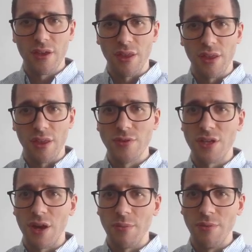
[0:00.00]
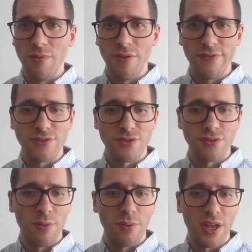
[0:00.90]
The most common moves to
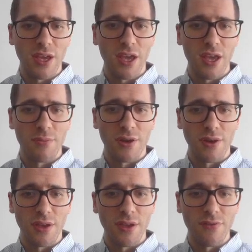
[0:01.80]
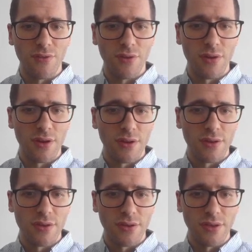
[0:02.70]
open a game are e4,
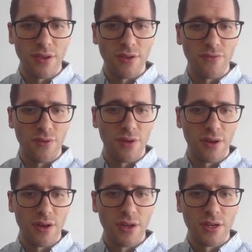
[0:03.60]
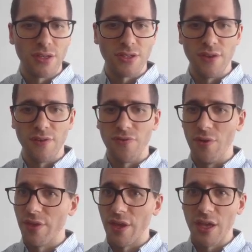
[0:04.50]
d4,
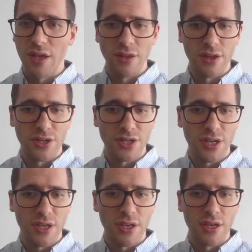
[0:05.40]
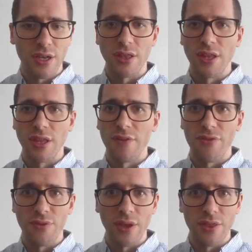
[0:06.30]
c4 the English, and knight
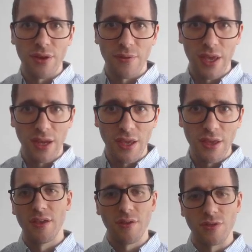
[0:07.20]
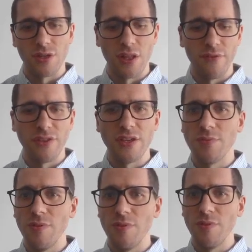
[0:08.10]
f3 the ready. What all of these
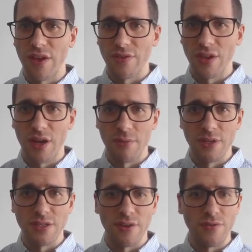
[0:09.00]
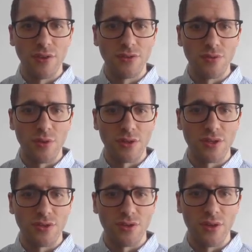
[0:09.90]
moves have in common is a view towards
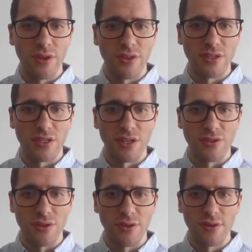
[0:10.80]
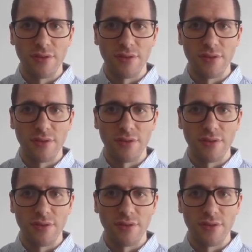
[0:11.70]
controlling the center.